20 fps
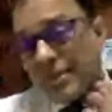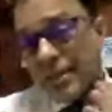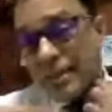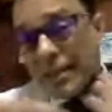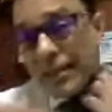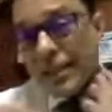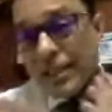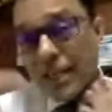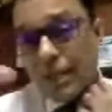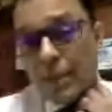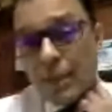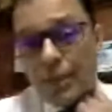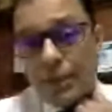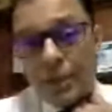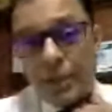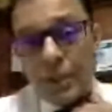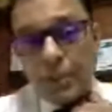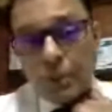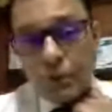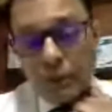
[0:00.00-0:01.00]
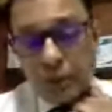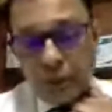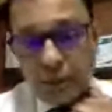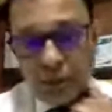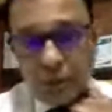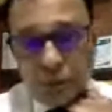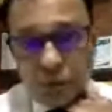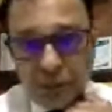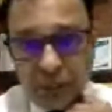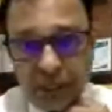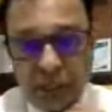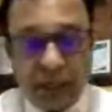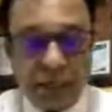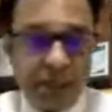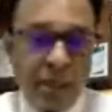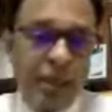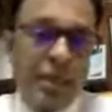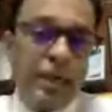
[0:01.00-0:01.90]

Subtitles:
then that can be picked up on ultrasound scan.